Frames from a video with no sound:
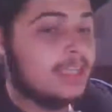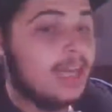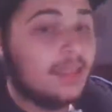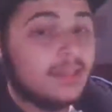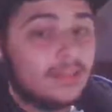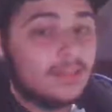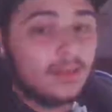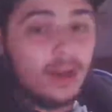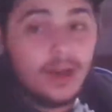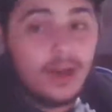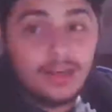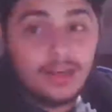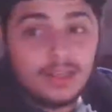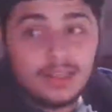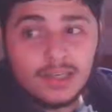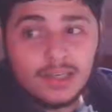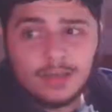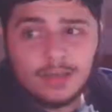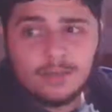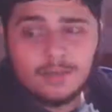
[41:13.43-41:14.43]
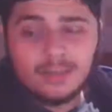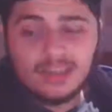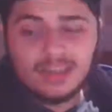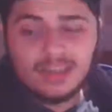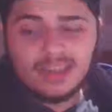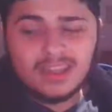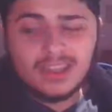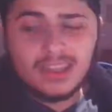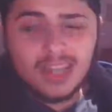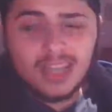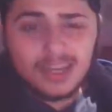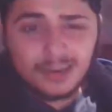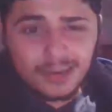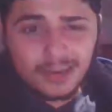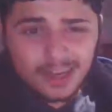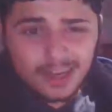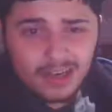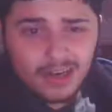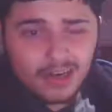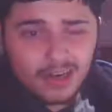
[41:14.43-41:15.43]
Now there are no
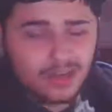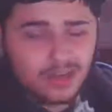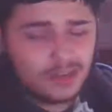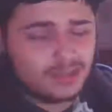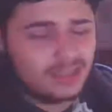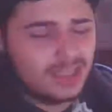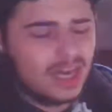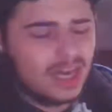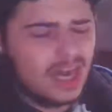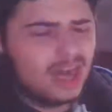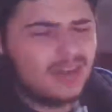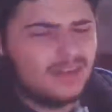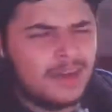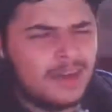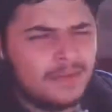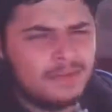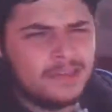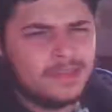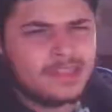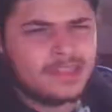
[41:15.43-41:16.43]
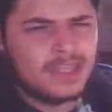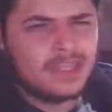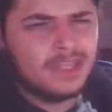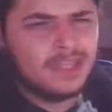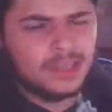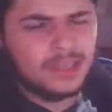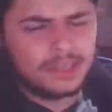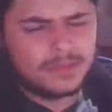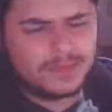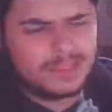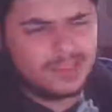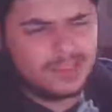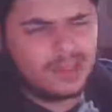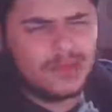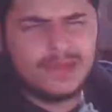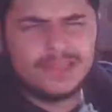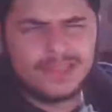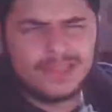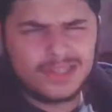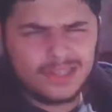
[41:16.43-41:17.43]
lyric, or I wouldn't say lyrics because
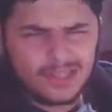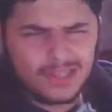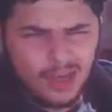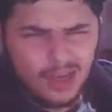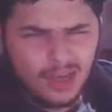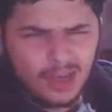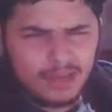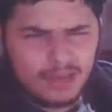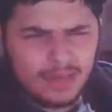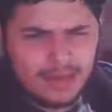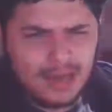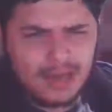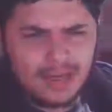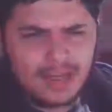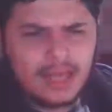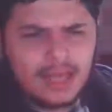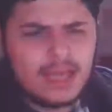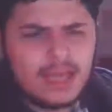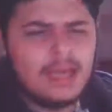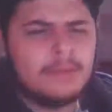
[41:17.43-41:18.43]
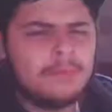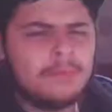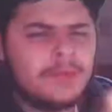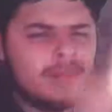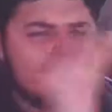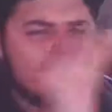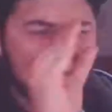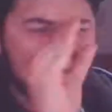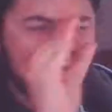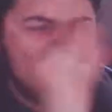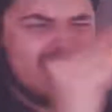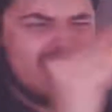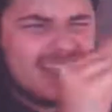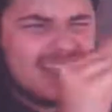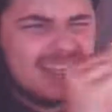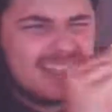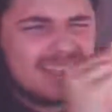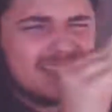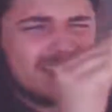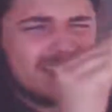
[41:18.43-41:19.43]
there is a song about it, but there
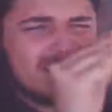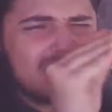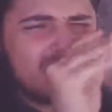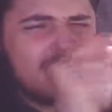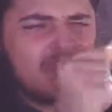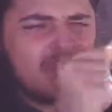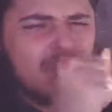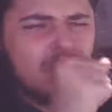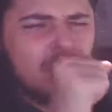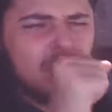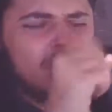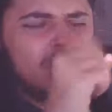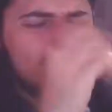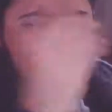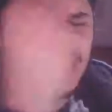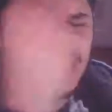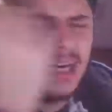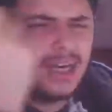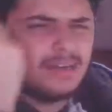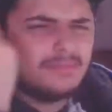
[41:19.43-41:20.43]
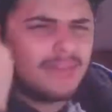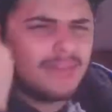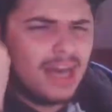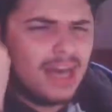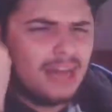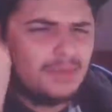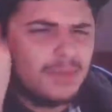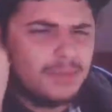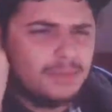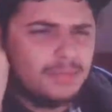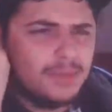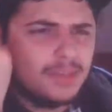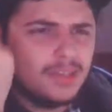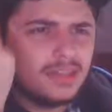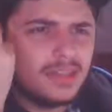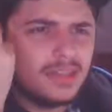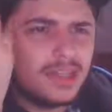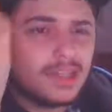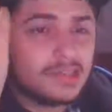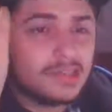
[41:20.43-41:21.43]
isn't no how do I
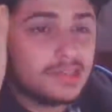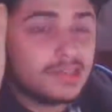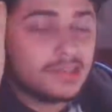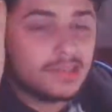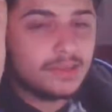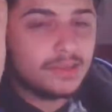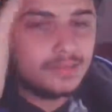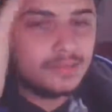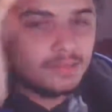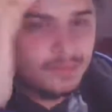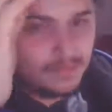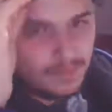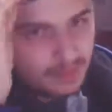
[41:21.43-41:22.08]
put this?